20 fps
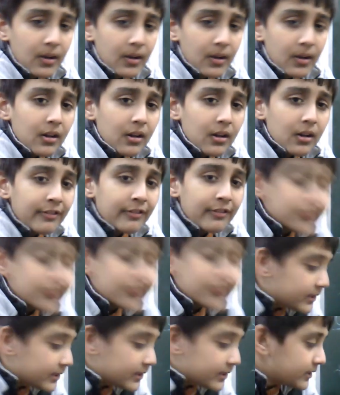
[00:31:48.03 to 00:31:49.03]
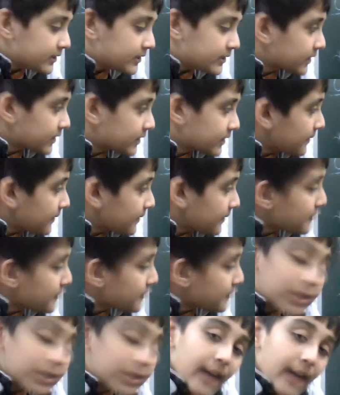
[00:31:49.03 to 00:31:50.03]
First, before
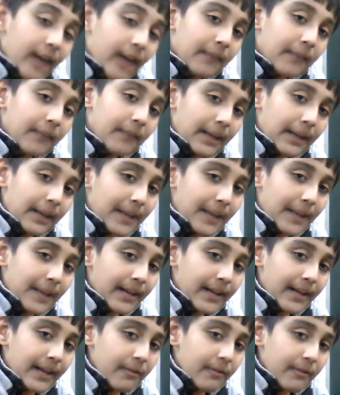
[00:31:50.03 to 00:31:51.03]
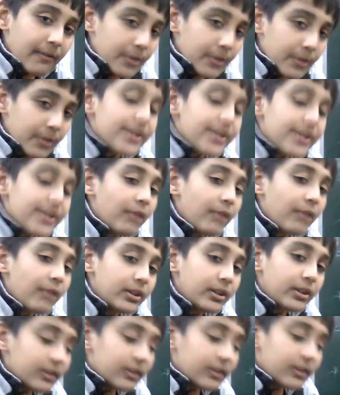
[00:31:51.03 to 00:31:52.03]
starting multiplicative inverse, I
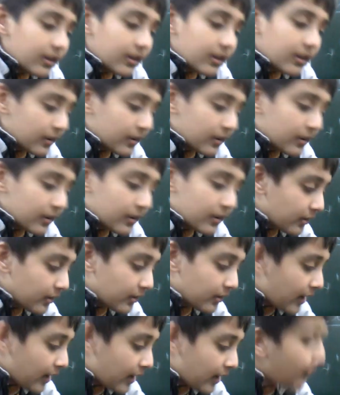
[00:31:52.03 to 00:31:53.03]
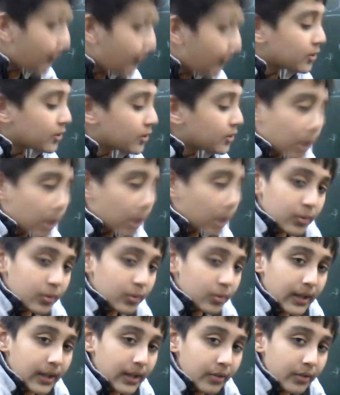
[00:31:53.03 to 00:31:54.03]
also want to tell
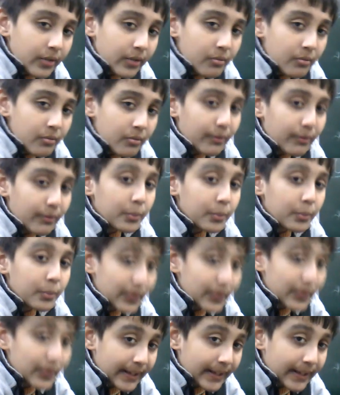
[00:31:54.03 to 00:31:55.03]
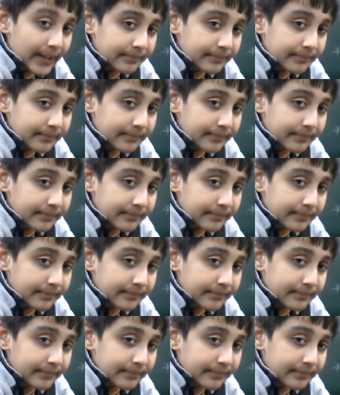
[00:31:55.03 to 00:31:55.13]
you one more thing.